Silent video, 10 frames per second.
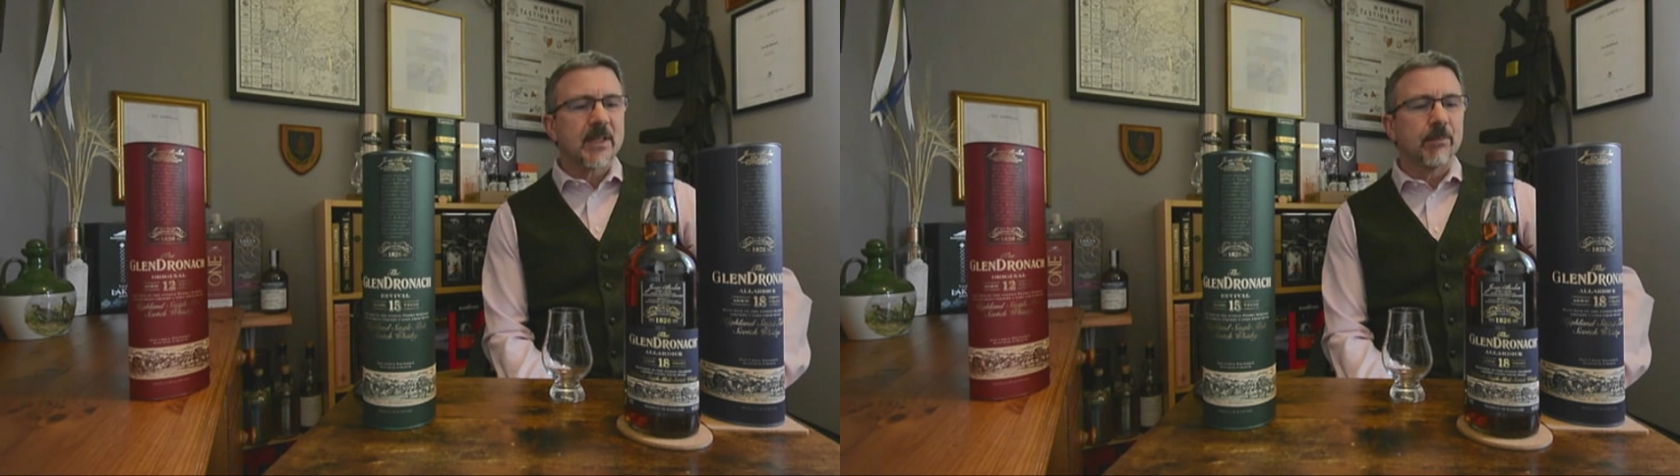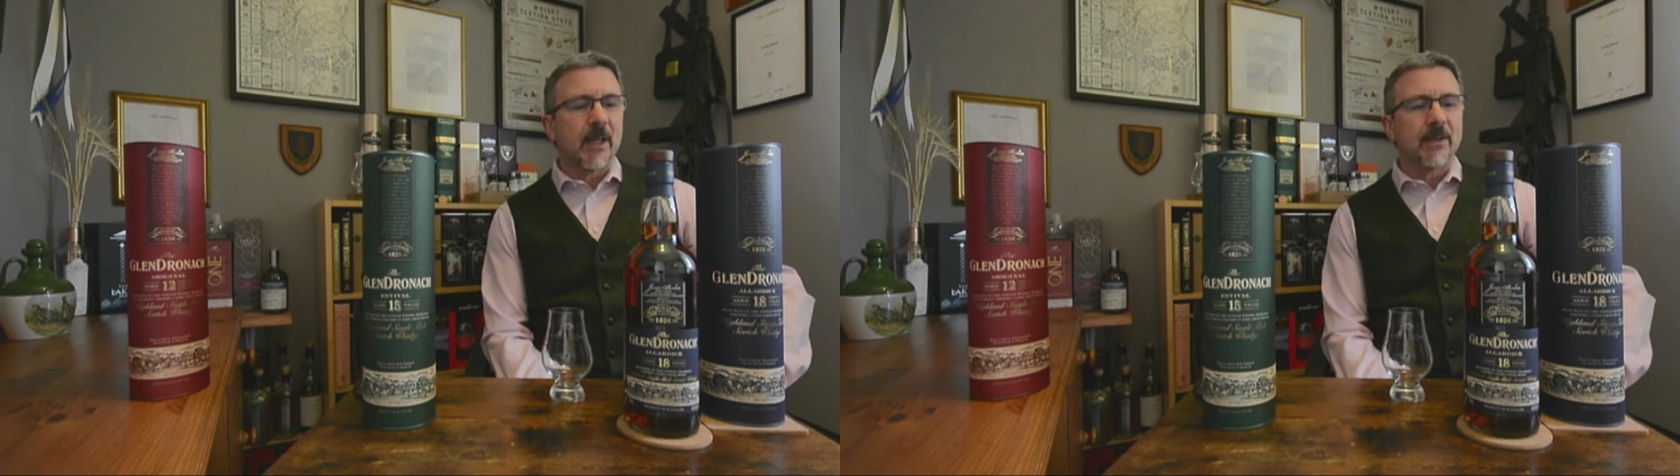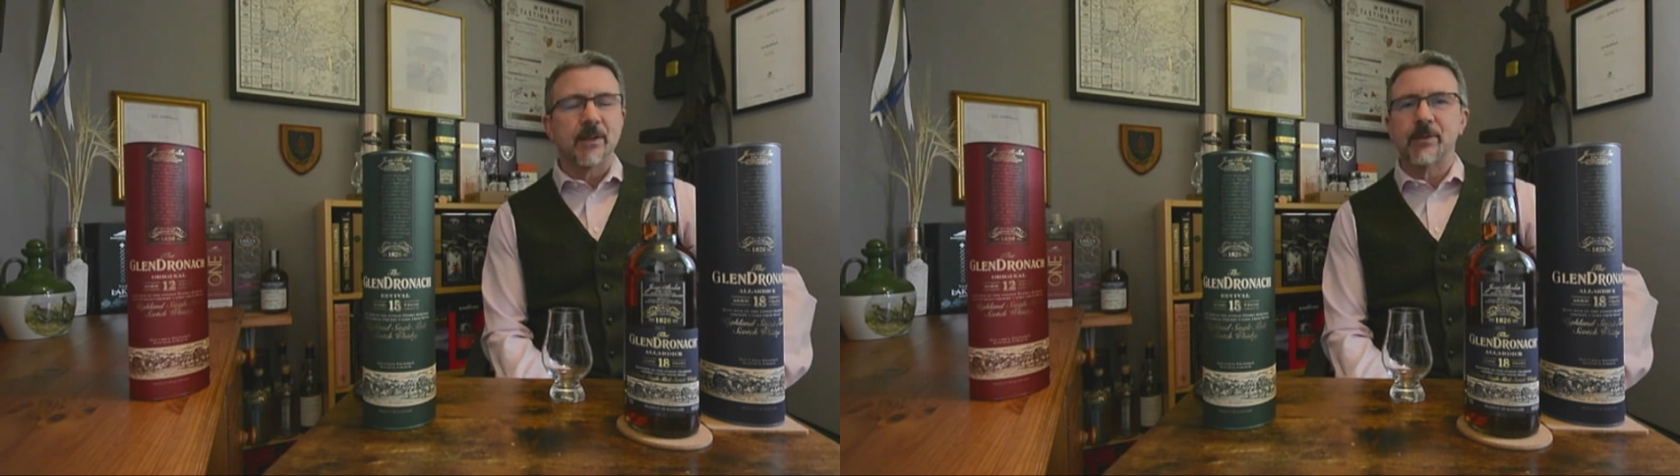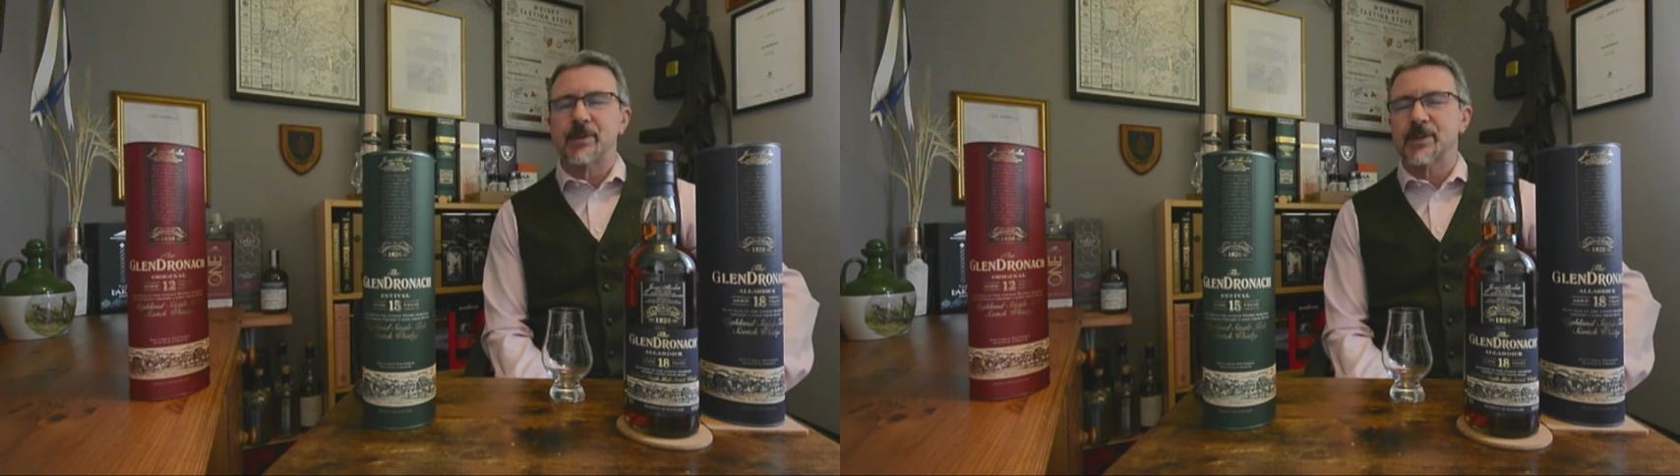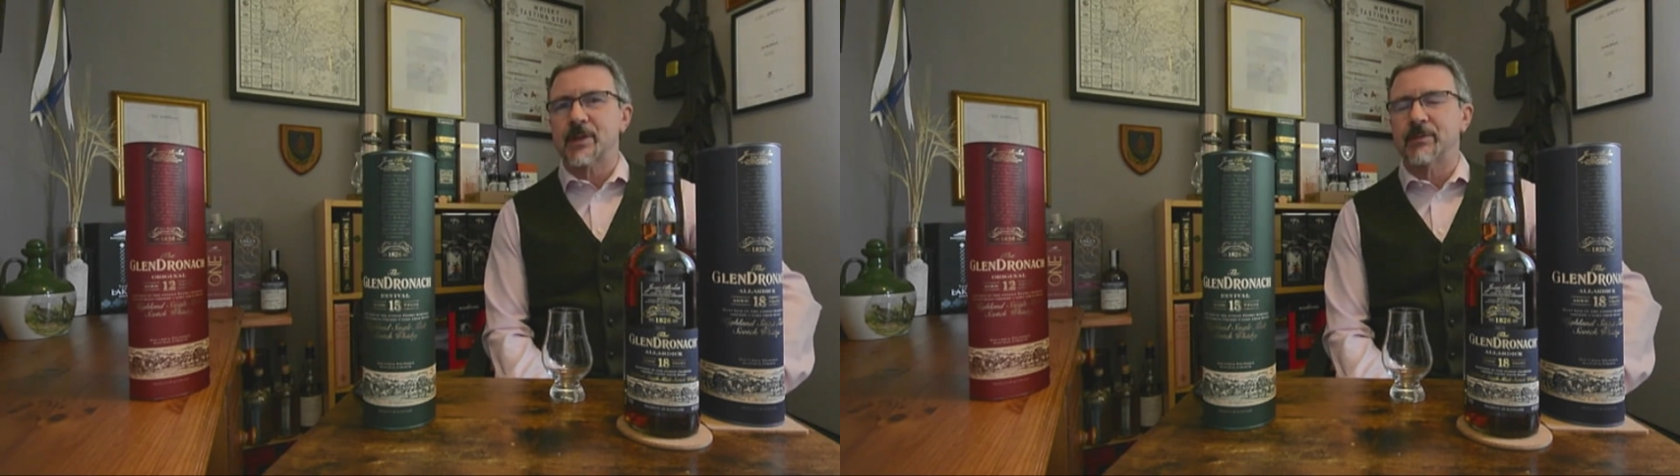blender
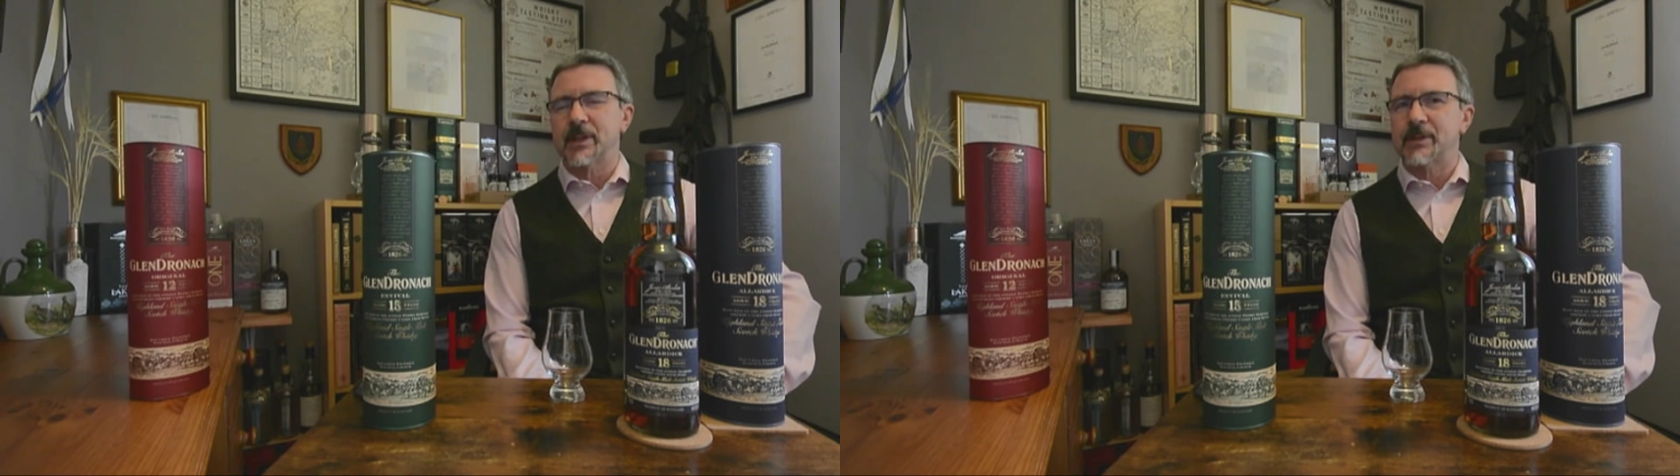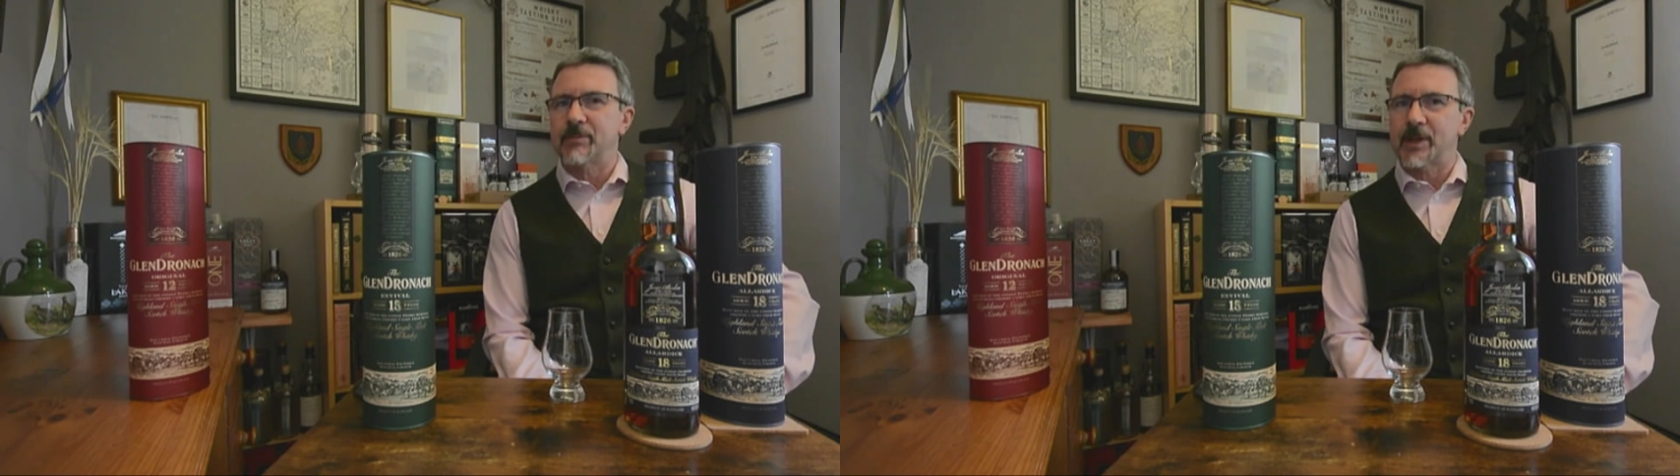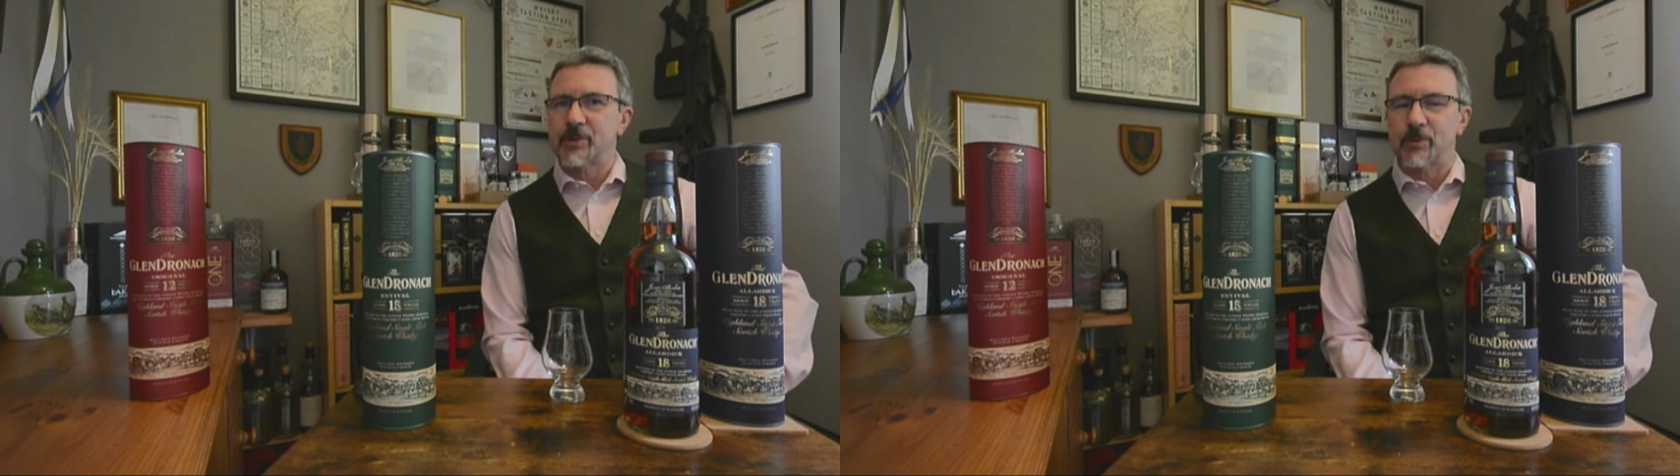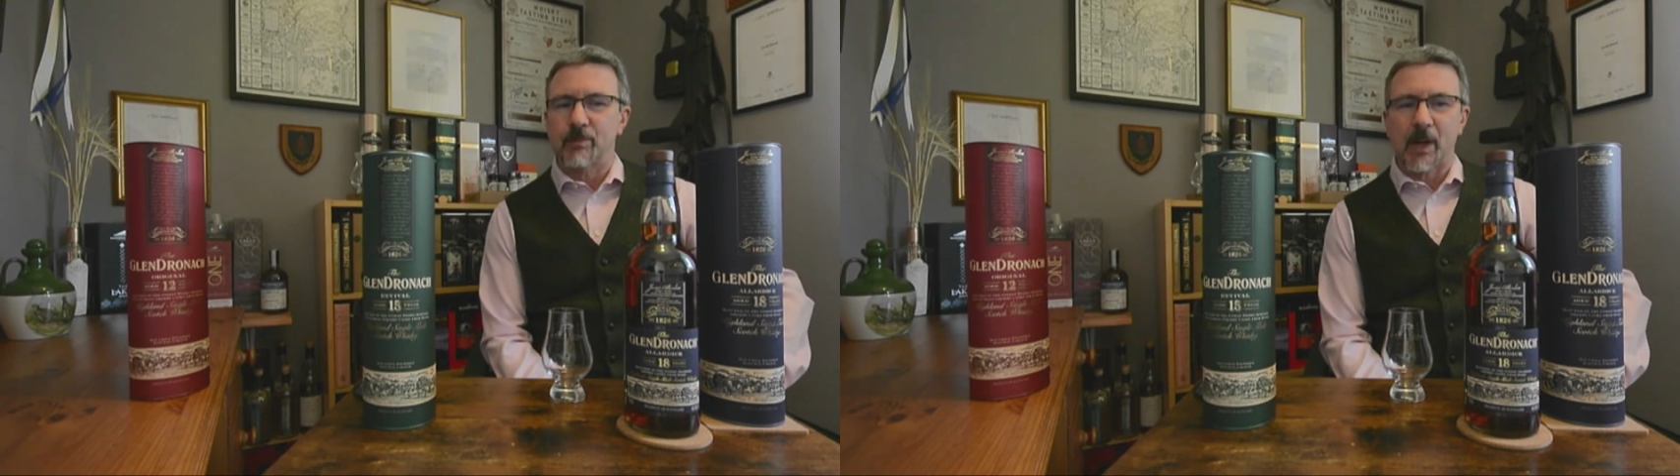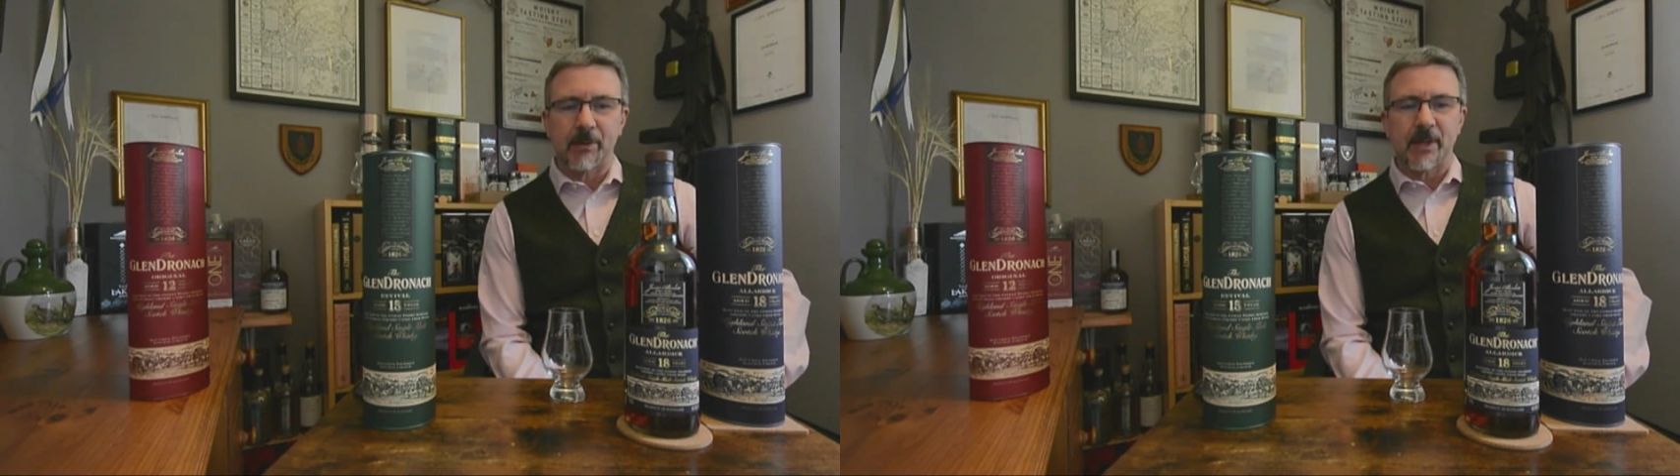is currently Rachel
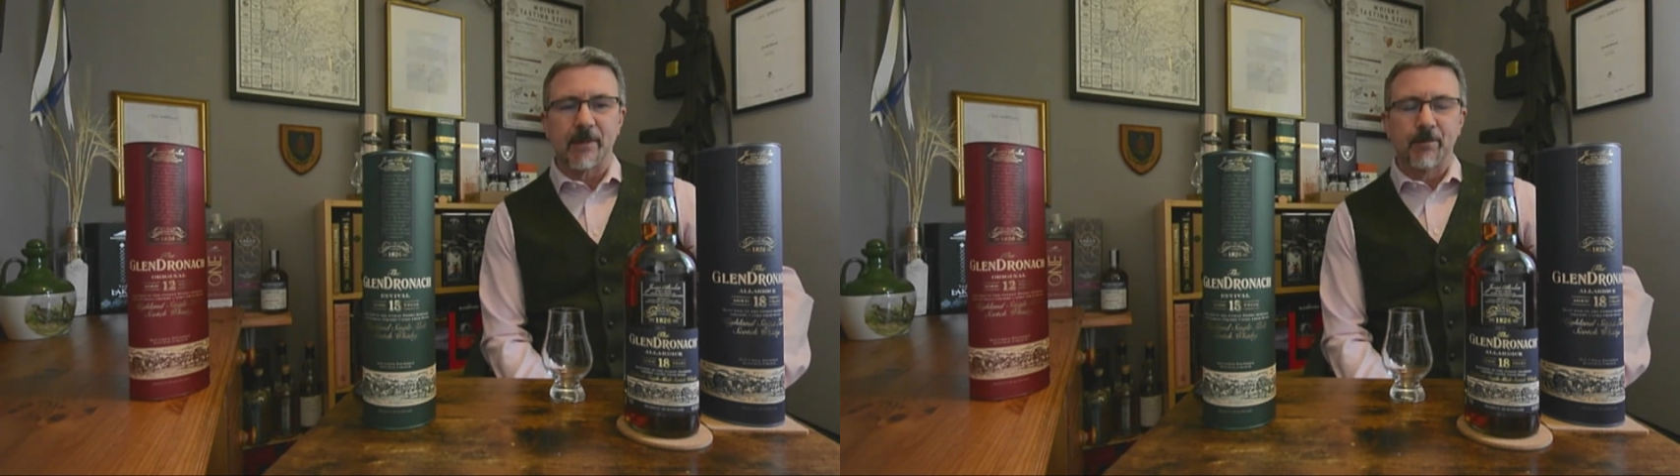Barry,